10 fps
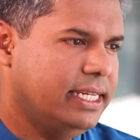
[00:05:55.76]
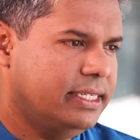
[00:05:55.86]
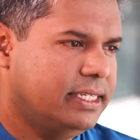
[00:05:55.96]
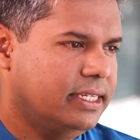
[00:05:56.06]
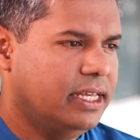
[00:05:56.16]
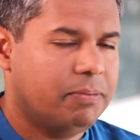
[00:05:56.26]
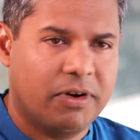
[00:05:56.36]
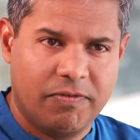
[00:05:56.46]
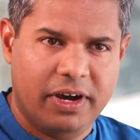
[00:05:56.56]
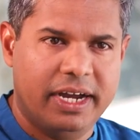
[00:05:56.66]
entity that
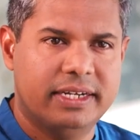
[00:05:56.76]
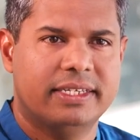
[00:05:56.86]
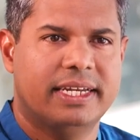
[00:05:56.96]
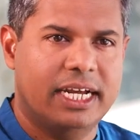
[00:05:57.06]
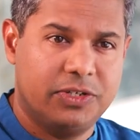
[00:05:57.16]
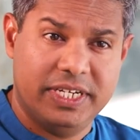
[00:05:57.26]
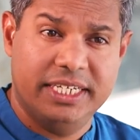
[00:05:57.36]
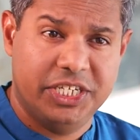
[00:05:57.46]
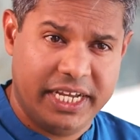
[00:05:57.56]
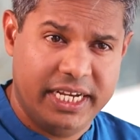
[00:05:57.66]
provides graduate
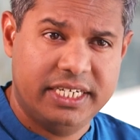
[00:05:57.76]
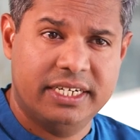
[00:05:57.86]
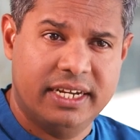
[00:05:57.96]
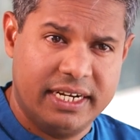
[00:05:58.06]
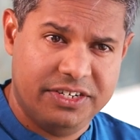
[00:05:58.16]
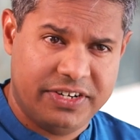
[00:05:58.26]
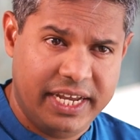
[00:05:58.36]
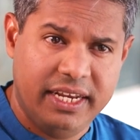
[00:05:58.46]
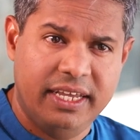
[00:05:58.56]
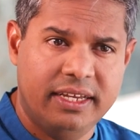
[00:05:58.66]
education and
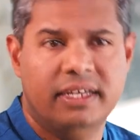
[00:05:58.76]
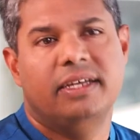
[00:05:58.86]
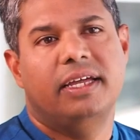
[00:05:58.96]
training,